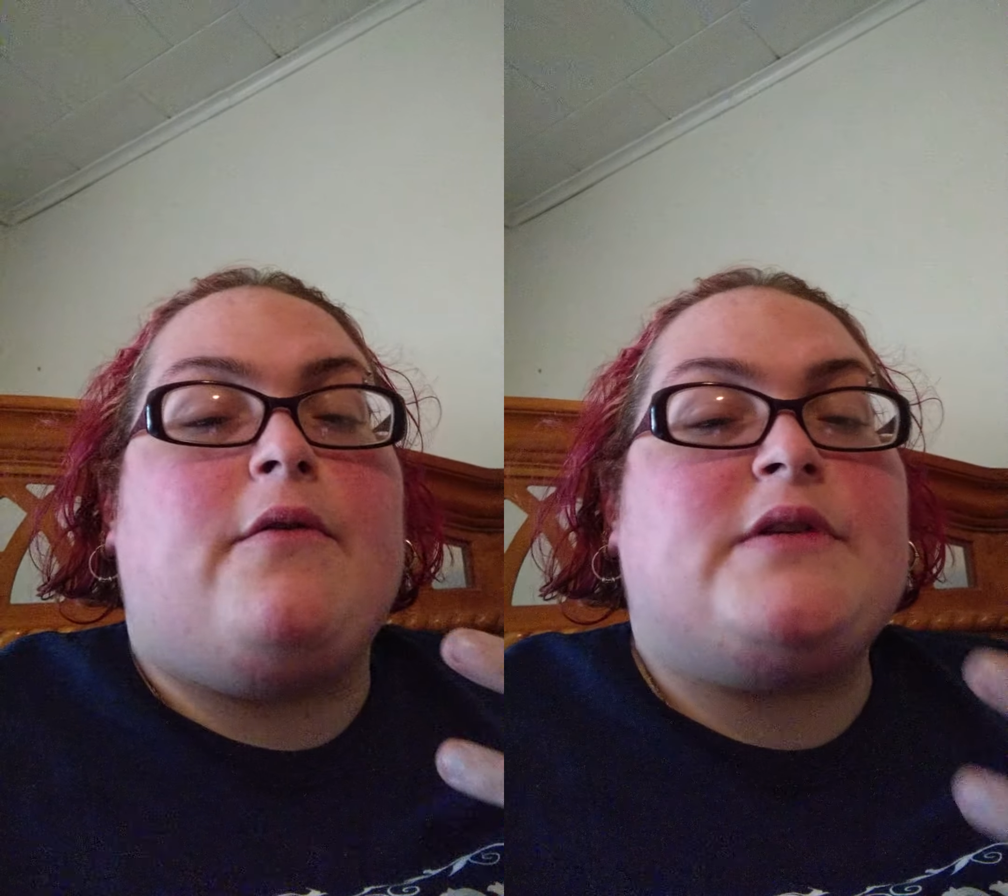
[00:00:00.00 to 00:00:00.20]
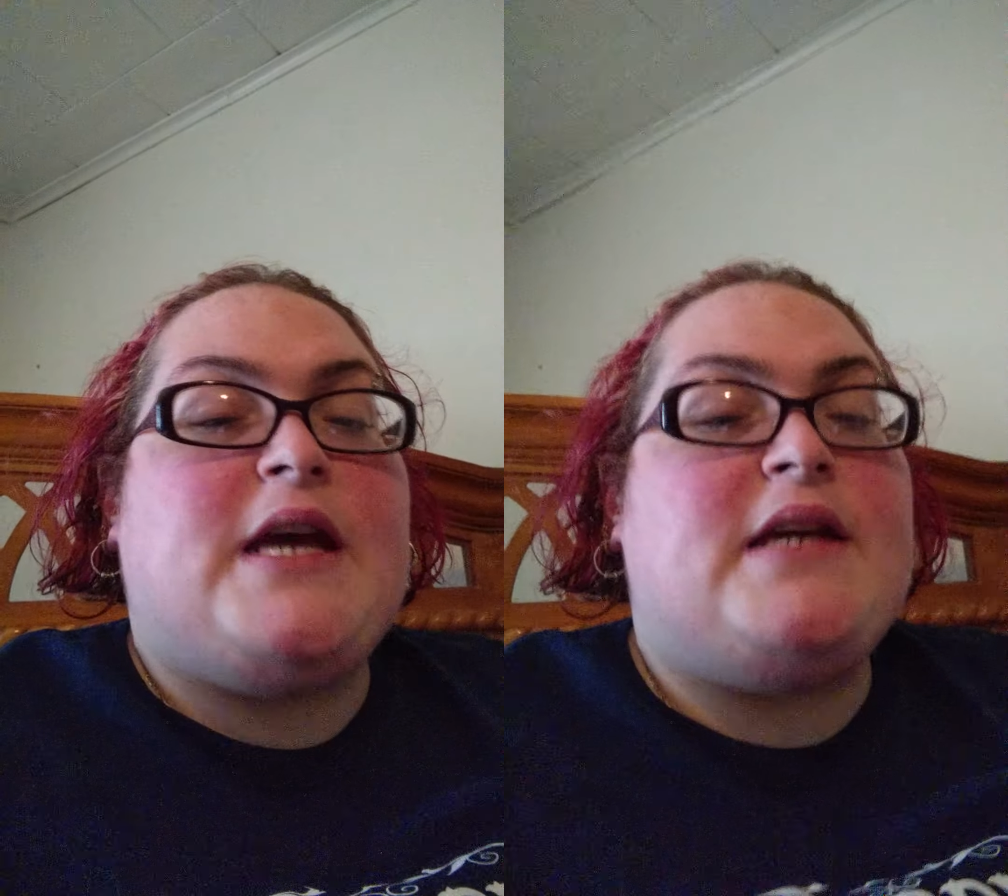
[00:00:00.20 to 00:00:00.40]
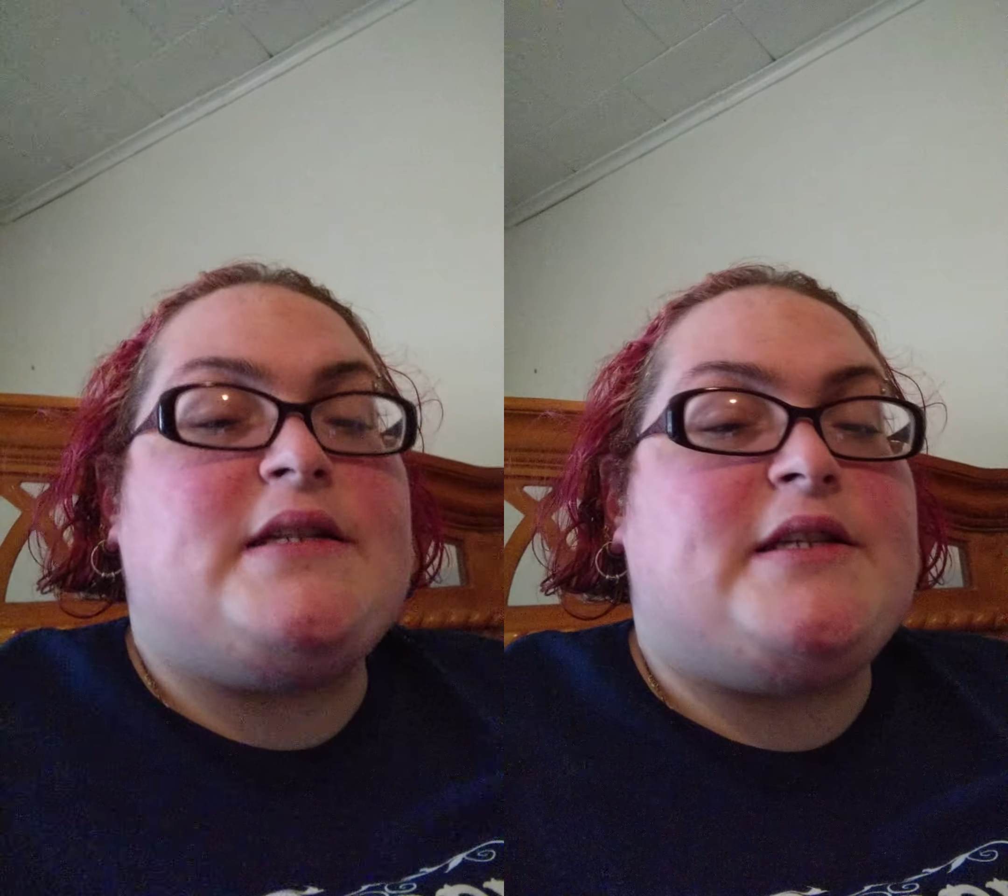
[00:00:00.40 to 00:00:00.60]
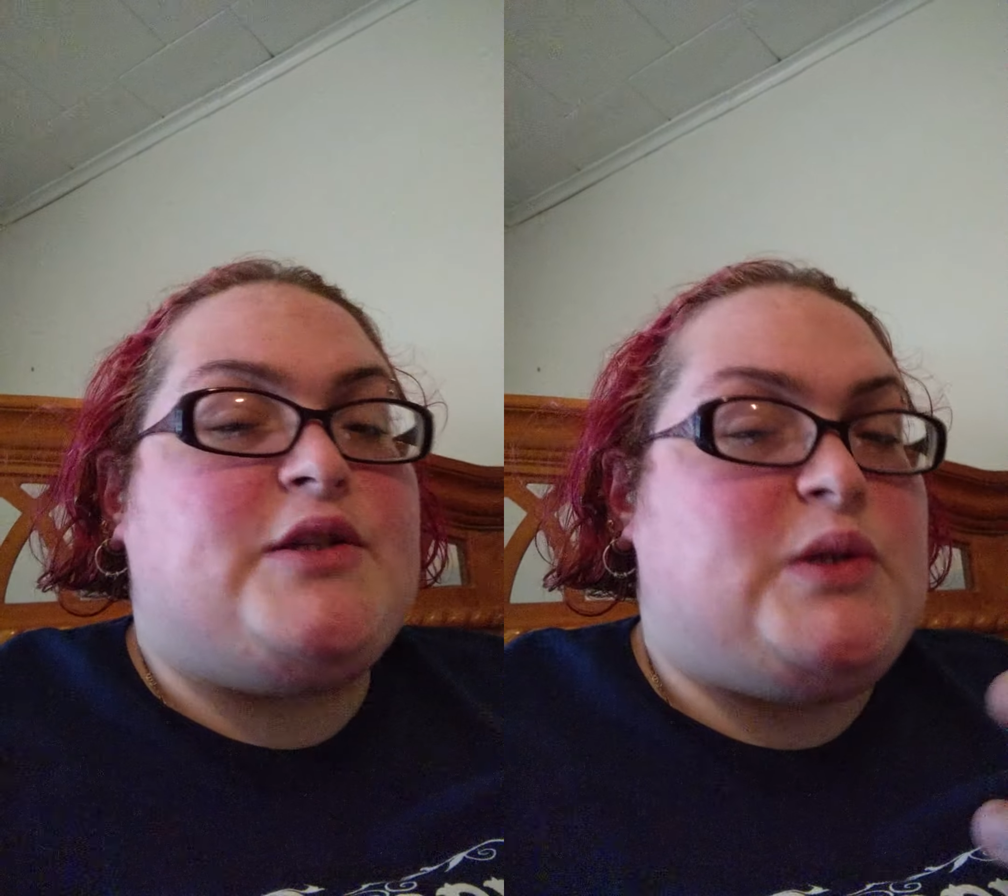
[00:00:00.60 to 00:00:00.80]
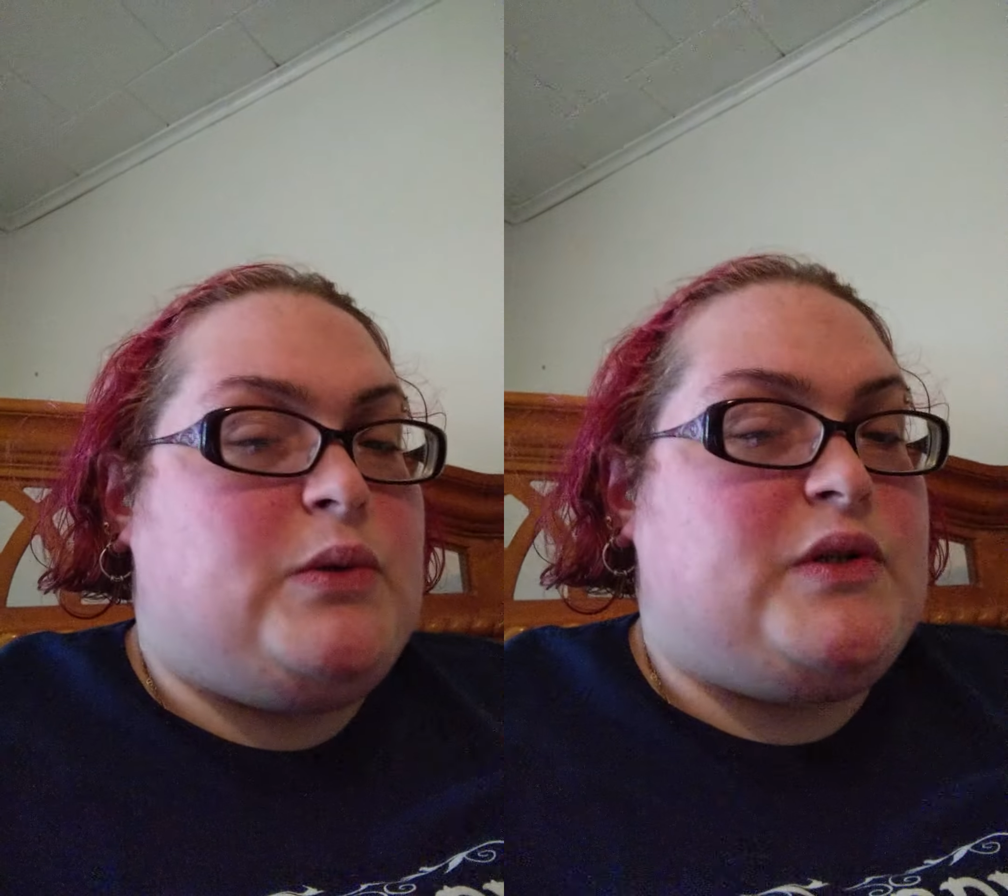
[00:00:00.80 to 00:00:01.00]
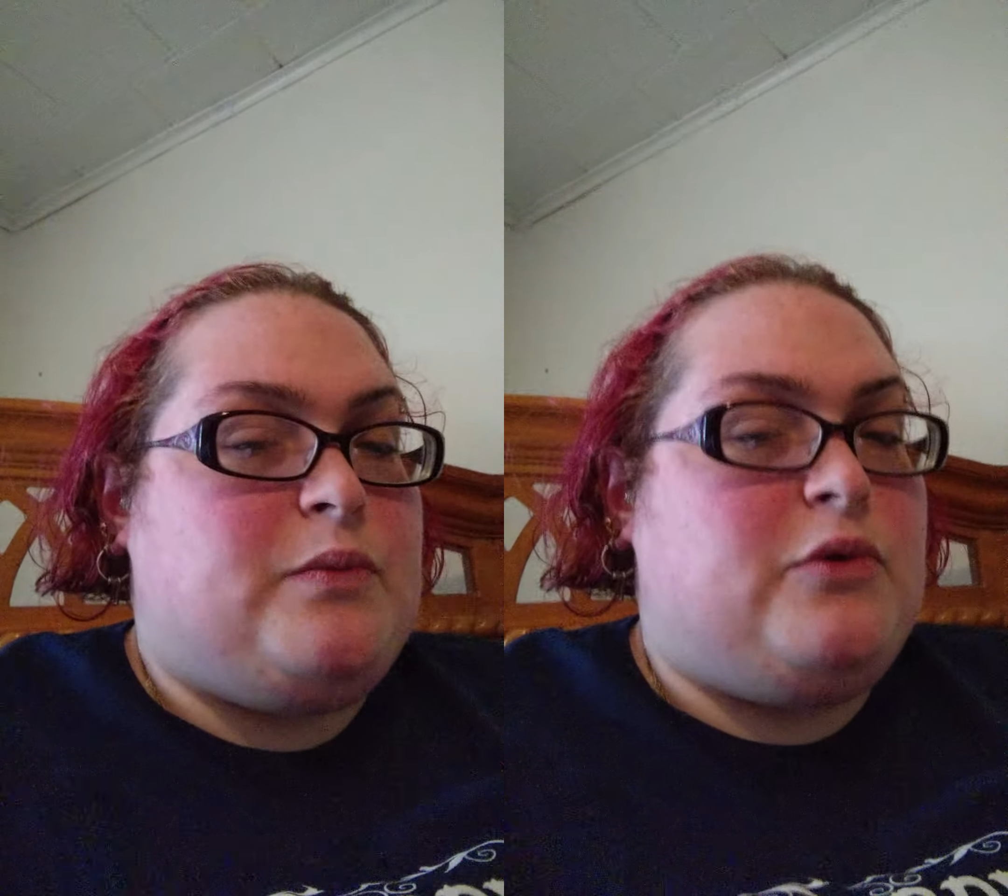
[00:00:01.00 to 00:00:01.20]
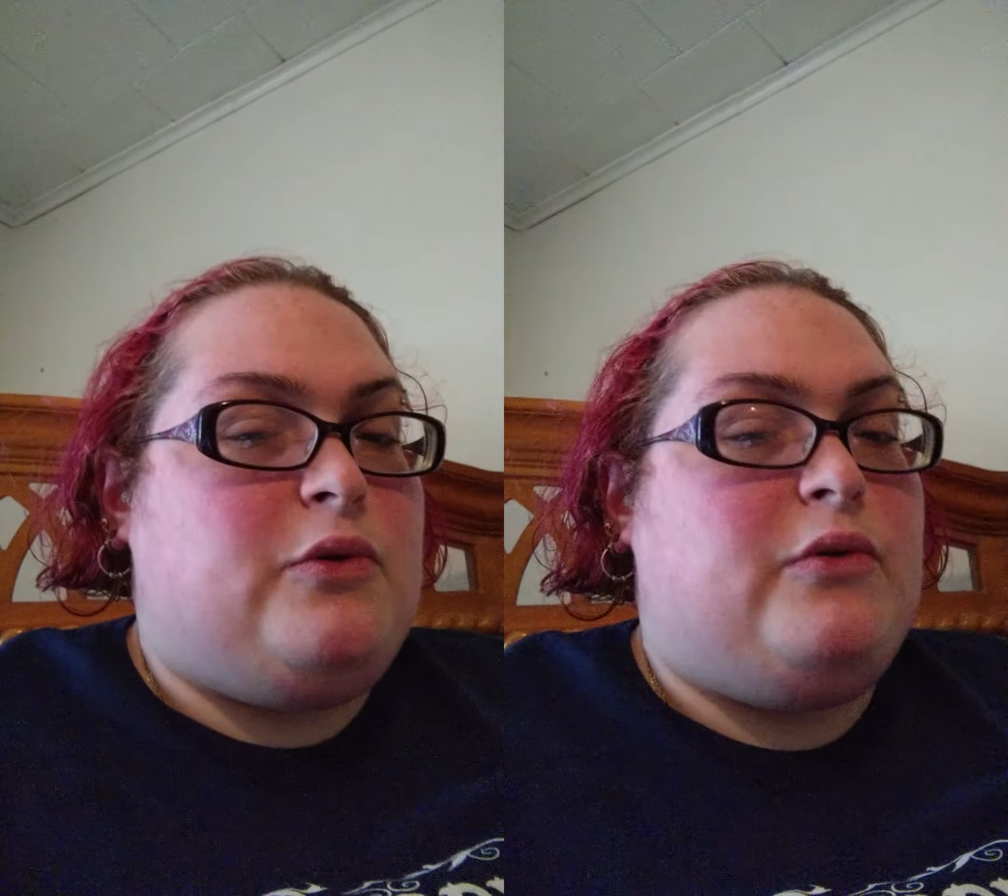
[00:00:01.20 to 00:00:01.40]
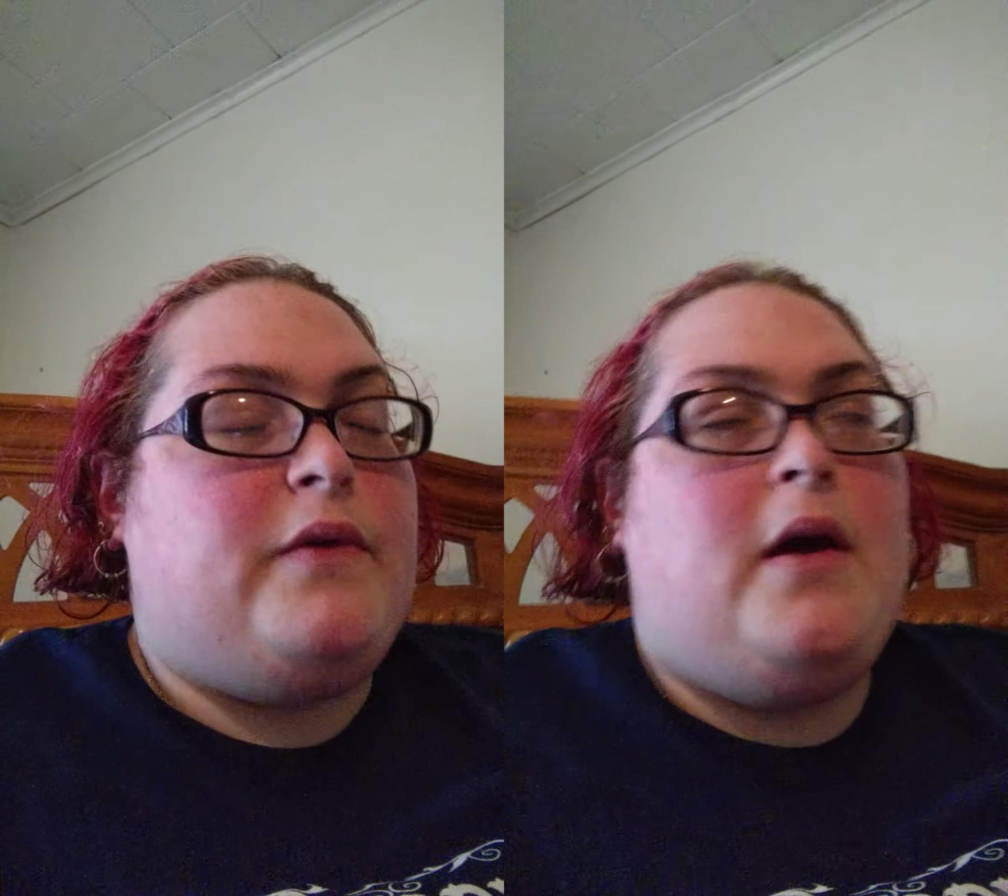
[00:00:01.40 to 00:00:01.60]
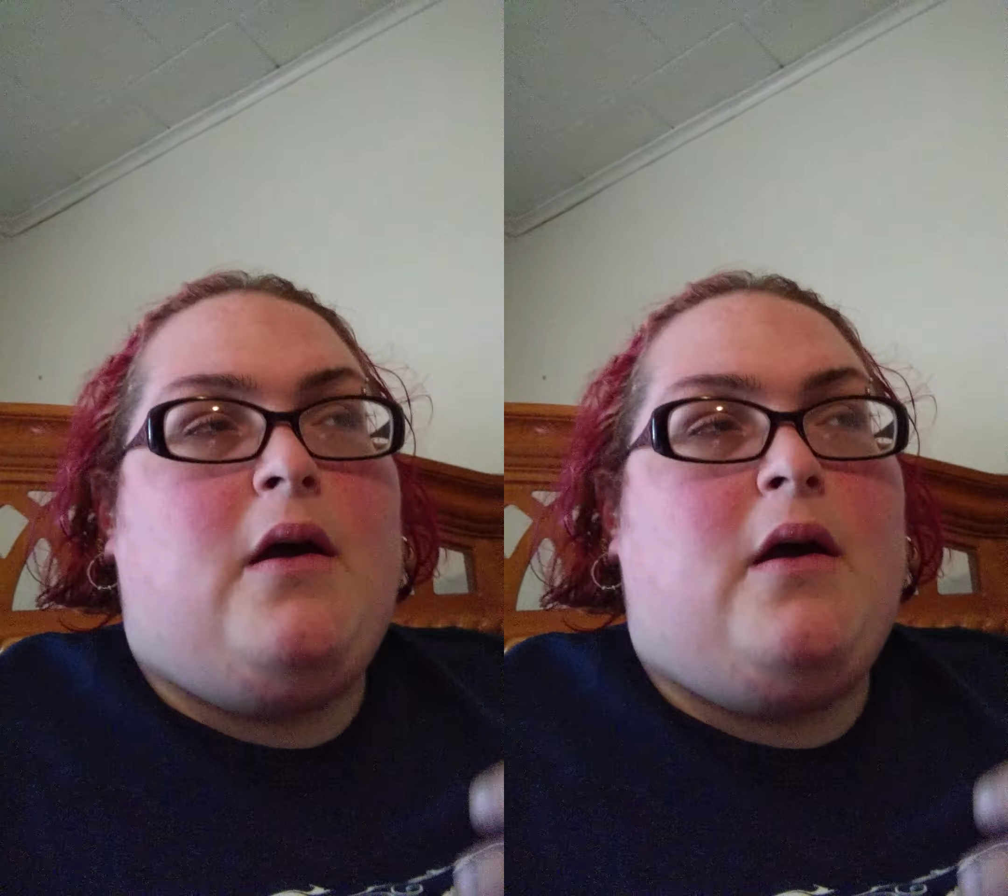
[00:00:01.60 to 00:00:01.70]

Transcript: taste is so smooth,